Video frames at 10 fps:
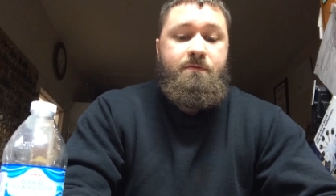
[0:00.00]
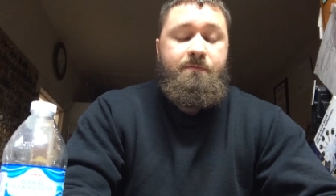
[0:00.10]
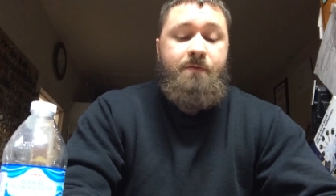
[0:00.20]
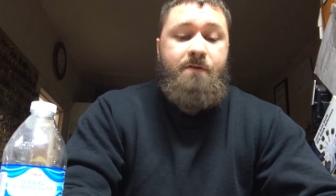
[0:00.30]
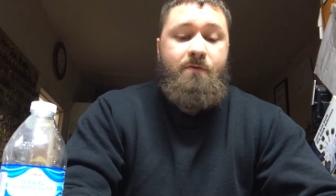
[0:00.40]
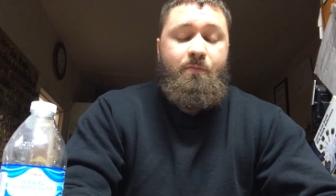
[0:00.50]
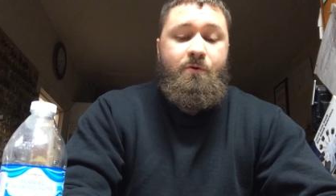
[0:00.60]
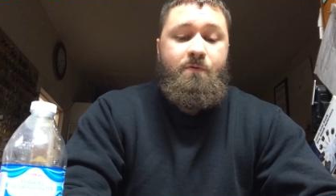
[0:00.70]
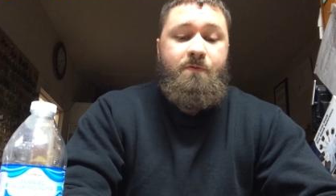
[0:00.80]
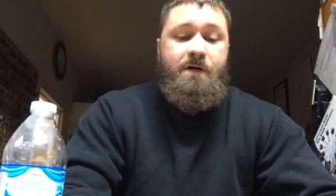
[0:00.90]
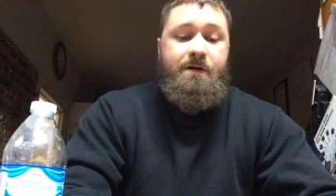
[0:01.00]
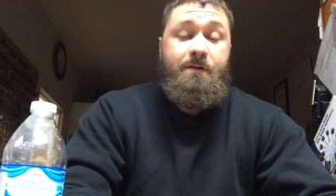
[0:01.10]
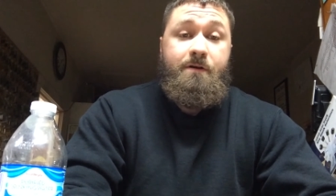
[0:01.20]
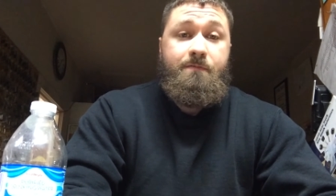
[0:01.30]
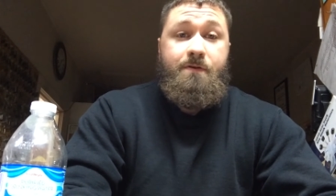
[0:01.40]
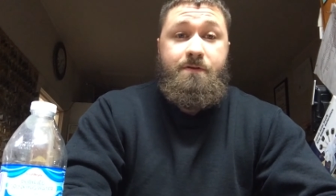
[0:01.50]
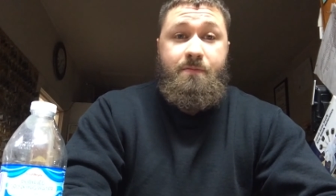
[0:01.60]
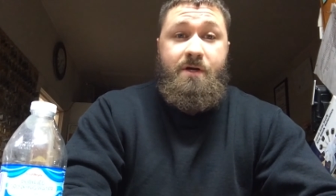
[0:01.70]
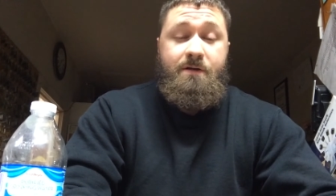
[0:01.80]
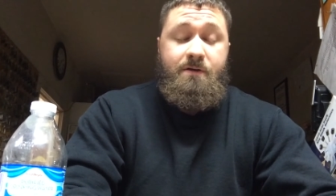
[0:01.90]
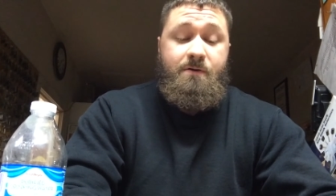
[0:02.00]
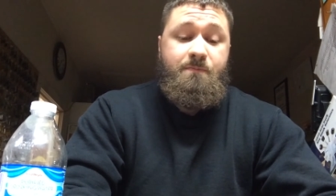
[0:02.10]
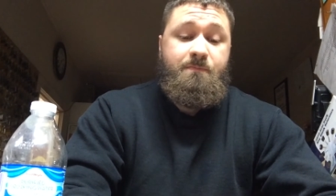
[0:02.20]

flavor profile of the tobacco.